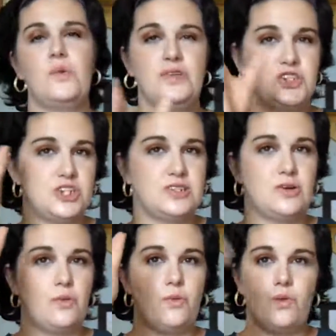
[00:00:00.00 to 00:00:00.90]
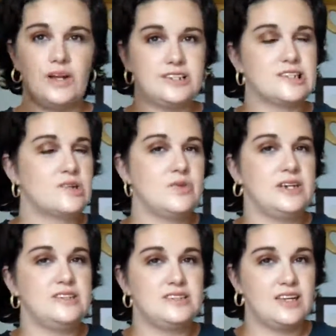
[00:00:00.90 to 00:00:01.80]
with just one
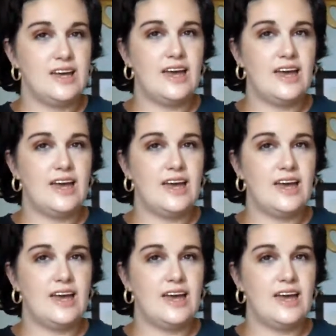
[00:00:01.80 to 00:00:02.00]
squeeze.